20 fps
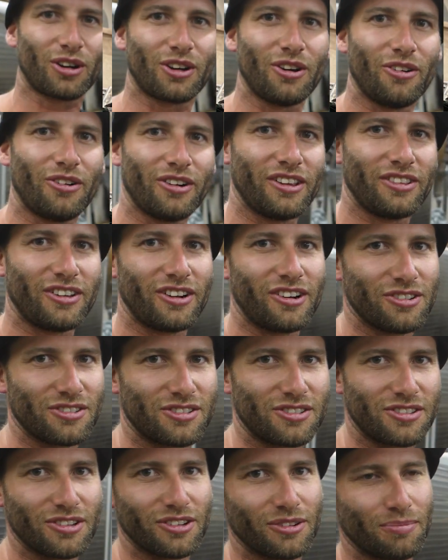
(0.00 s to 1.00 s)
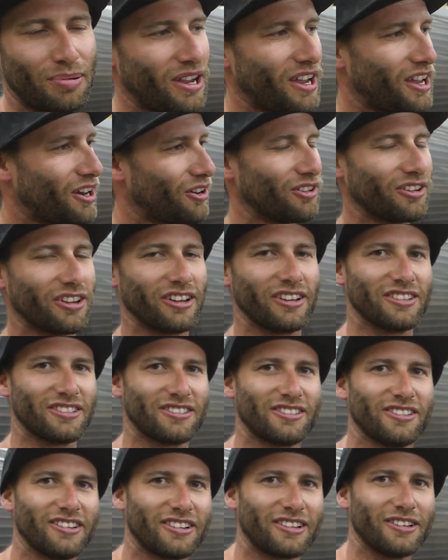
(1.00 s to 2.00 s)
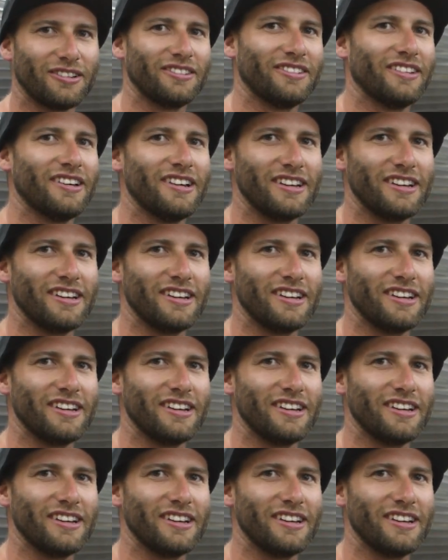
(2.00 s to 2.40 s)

work going in there and steel paneling is looking